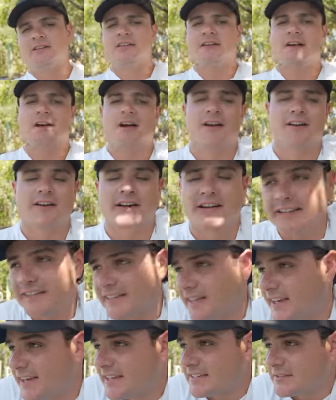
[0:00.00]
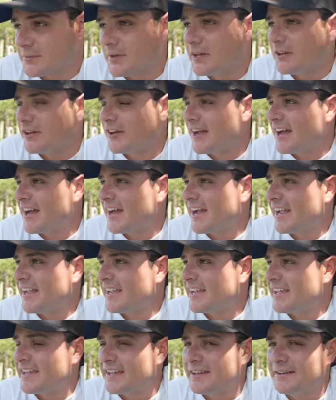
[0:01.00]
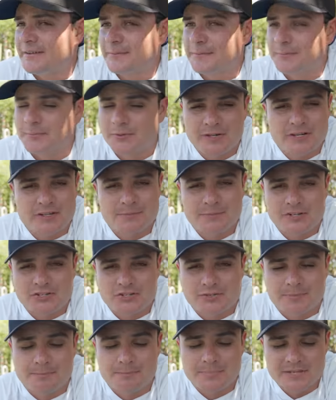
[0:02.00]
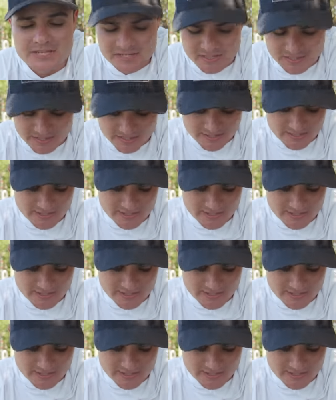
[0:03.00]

All right, guys, well, I am pretty much beat.